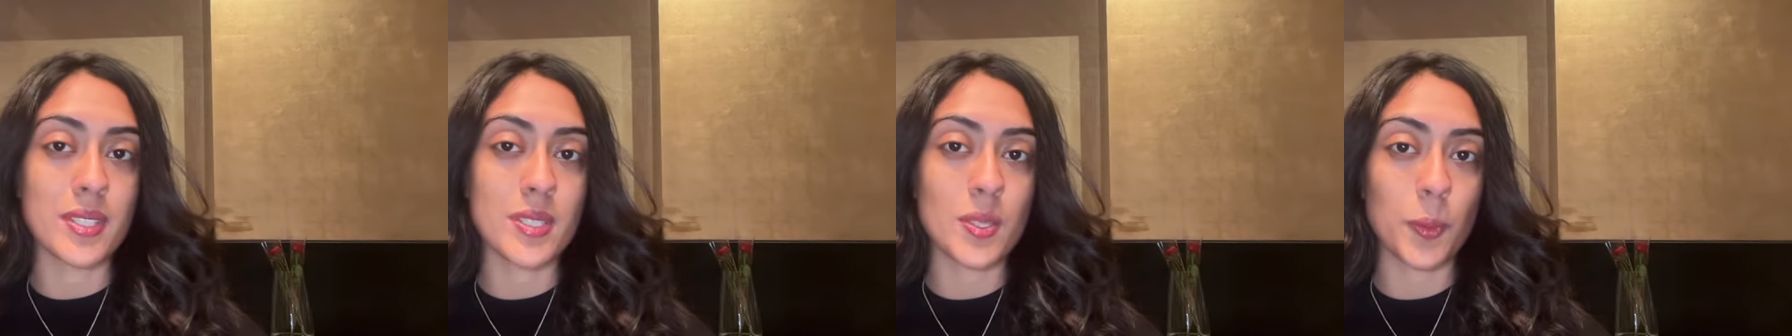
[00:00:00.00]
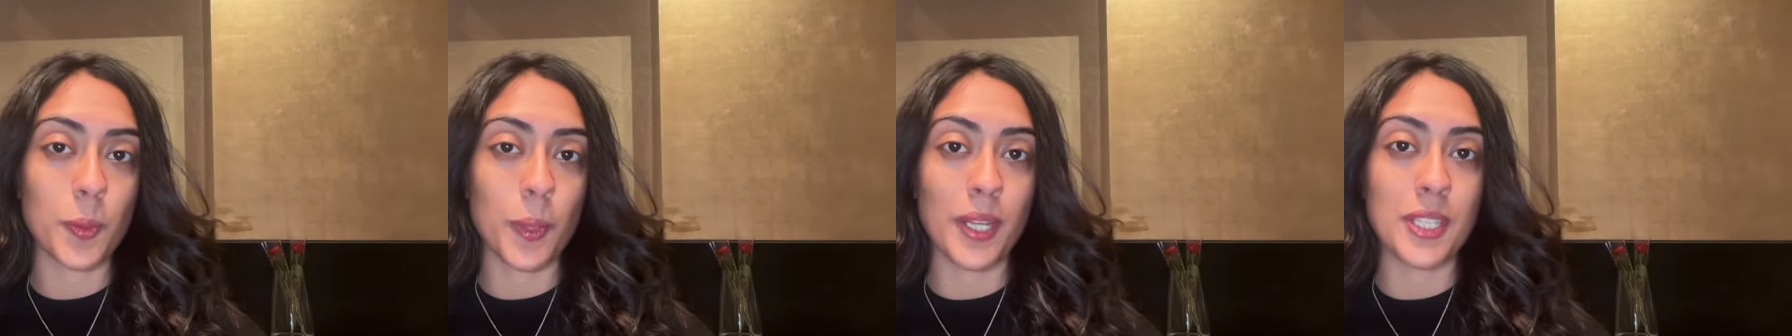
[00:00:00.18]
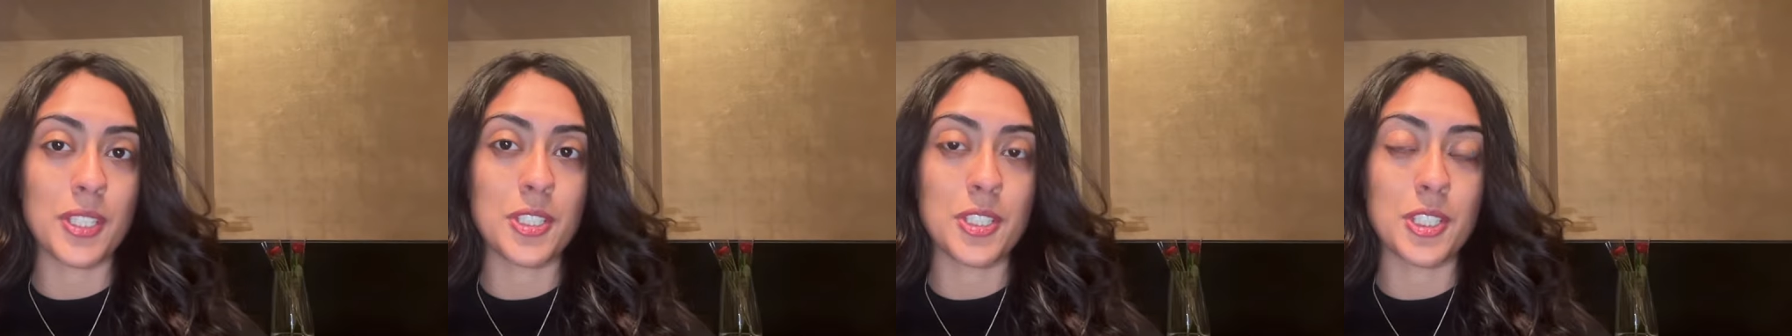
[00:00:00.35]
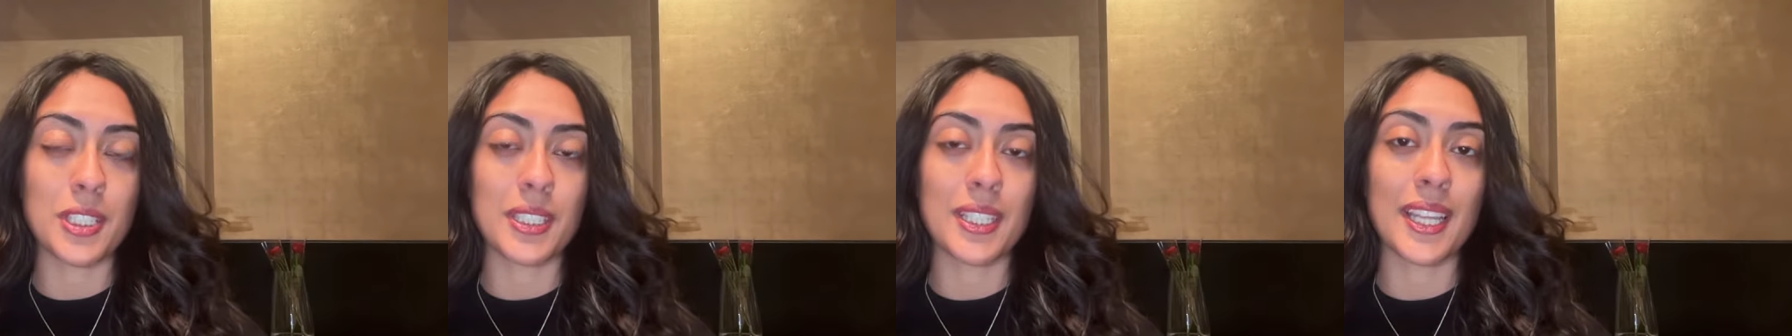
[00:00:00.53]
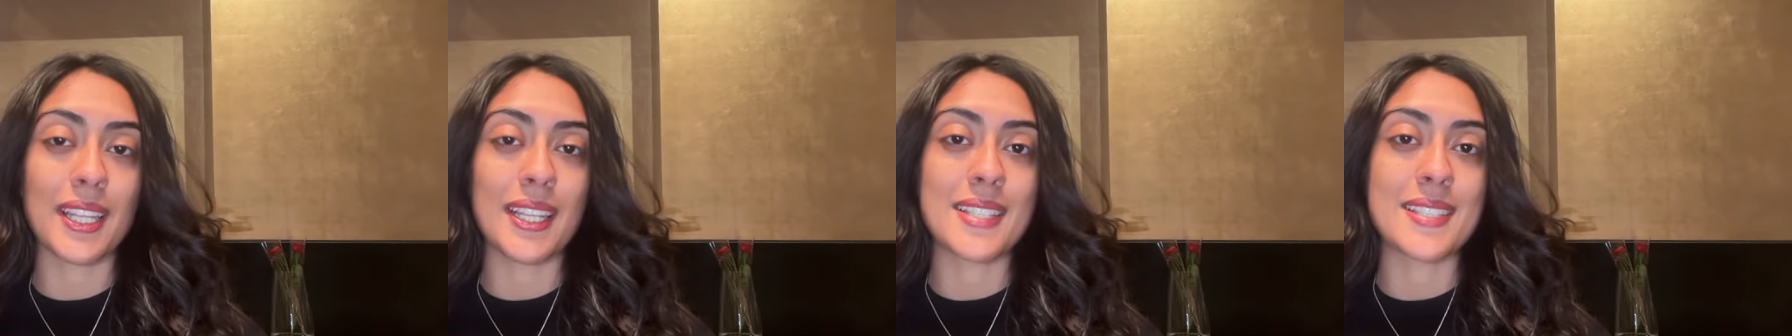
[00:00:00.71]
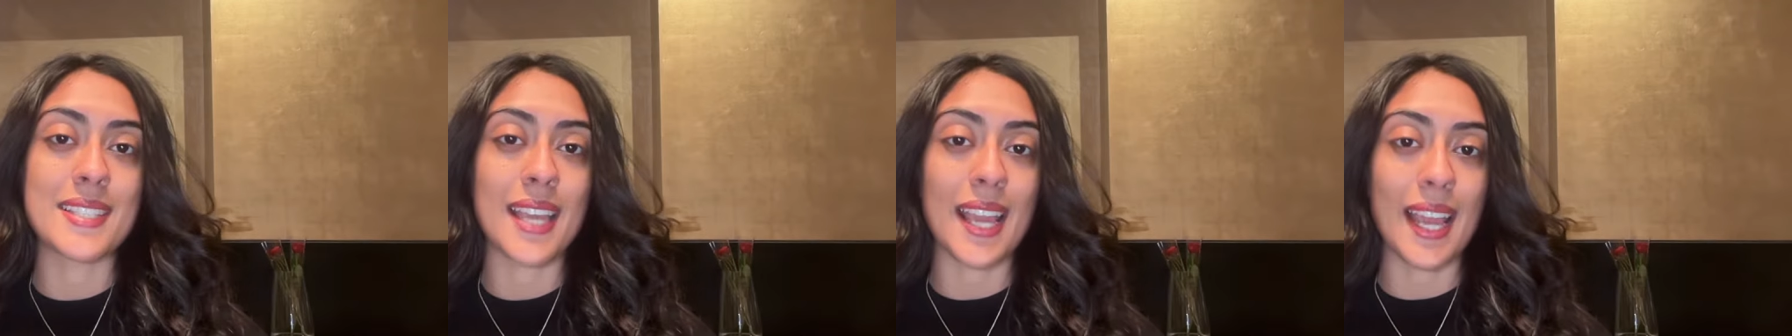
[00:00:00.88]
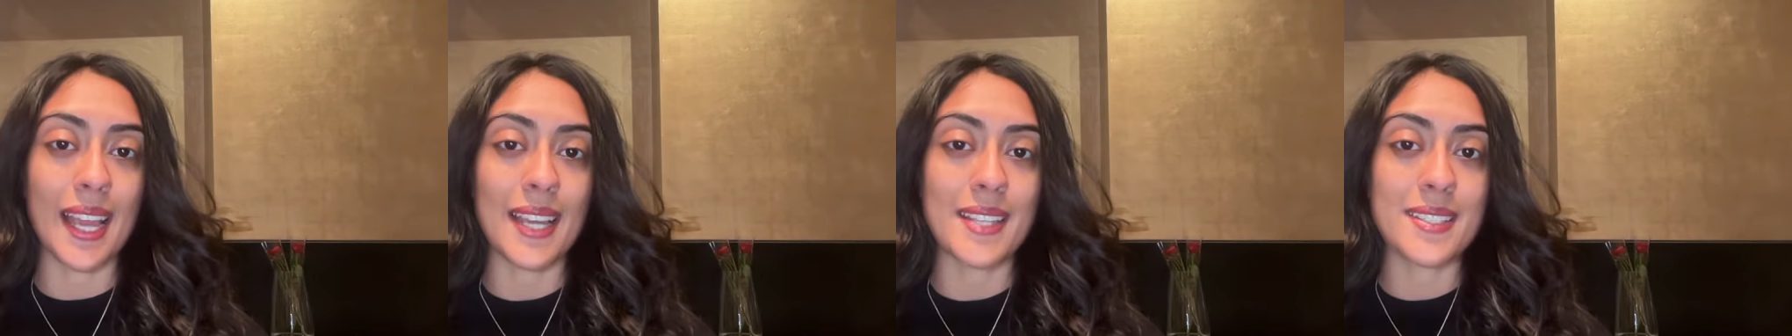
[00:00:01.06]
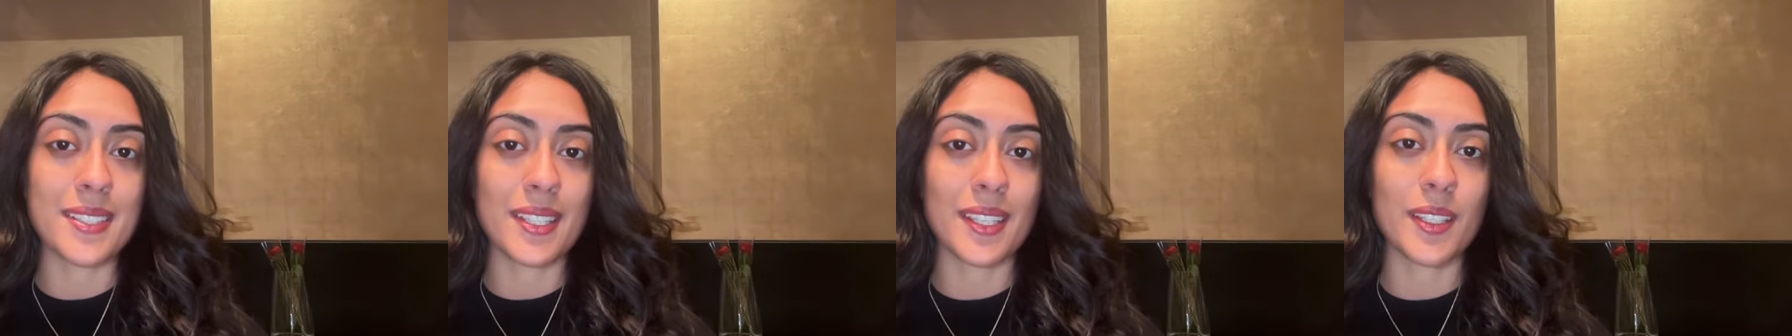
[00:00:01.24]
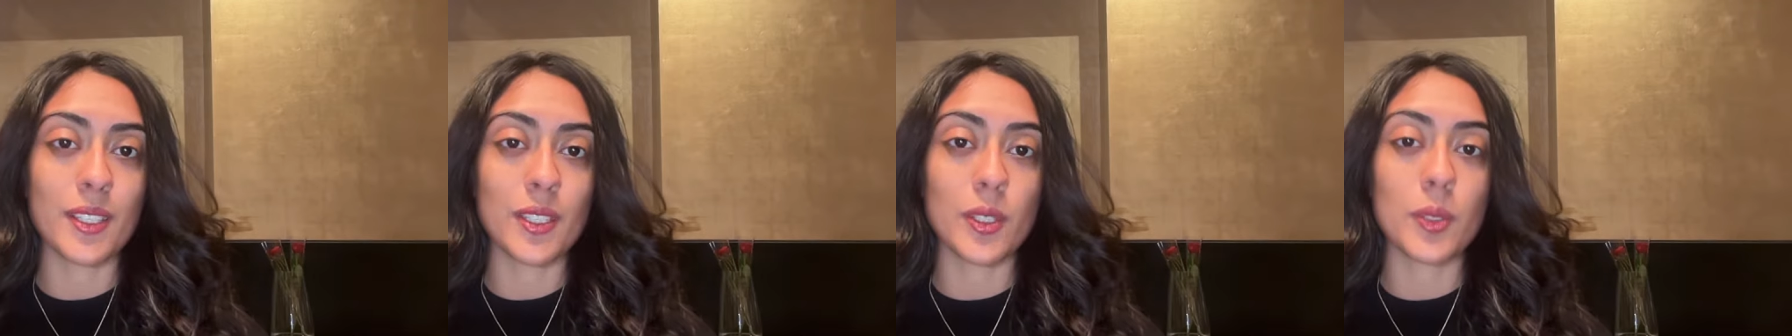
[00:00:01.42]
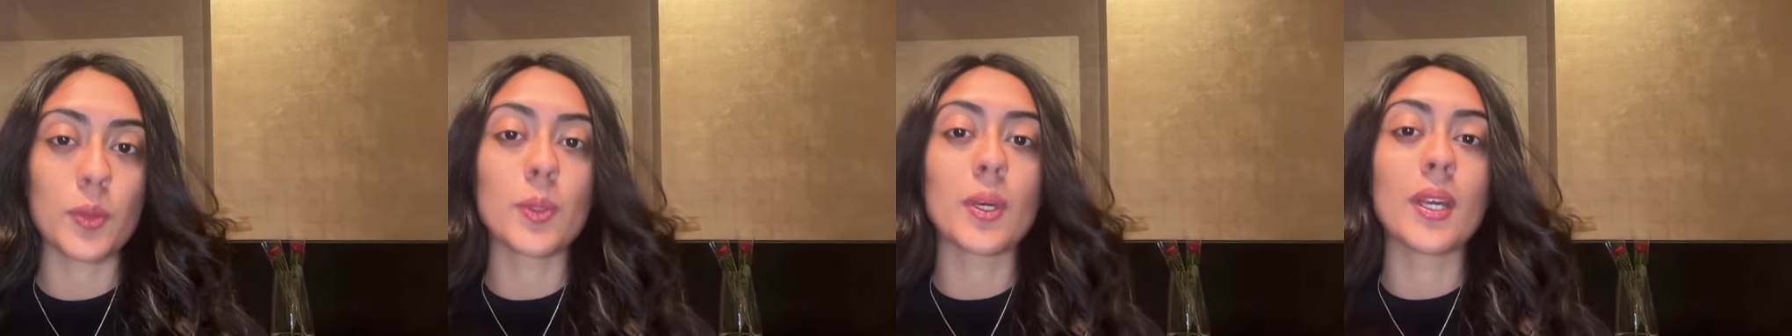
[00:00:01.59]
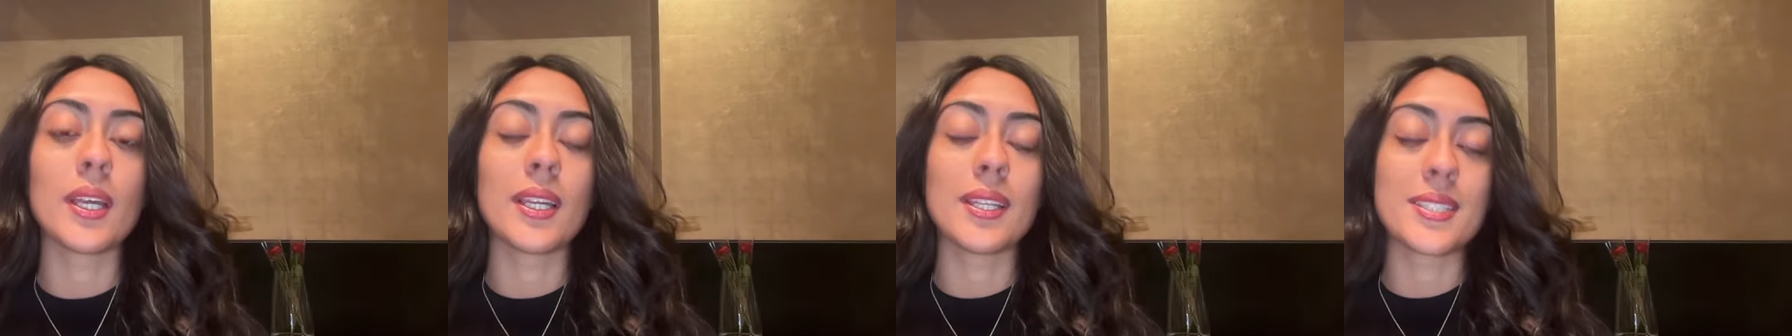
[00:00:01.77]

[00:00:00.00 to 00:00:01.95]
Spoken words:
question, and it's asking you